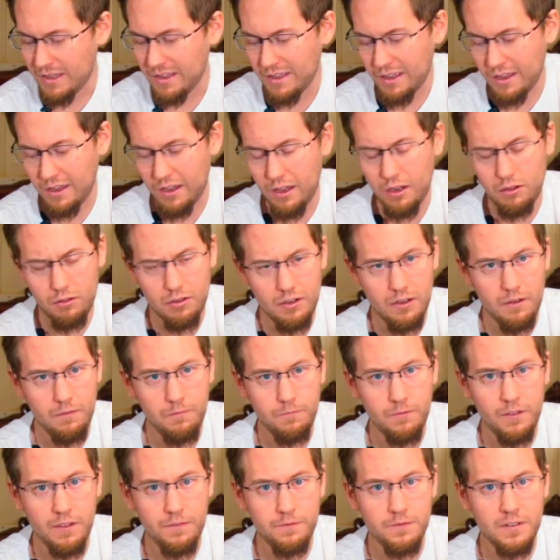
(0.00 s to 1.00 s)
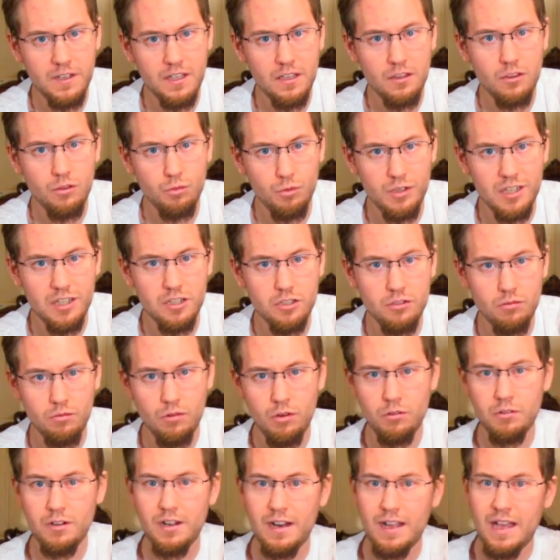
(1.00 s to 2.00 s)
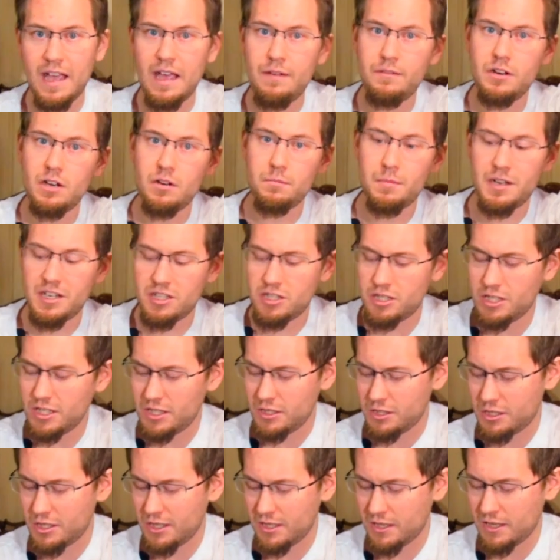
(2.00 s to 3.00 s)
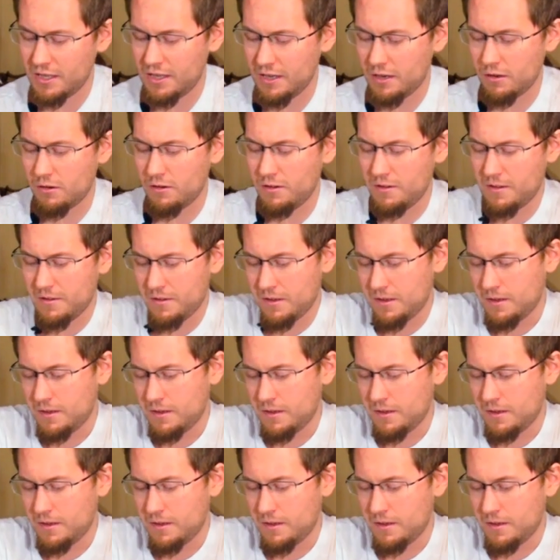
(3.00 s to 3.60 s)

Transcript: 150 Swedish kroner, I have it on my cheat sheet here.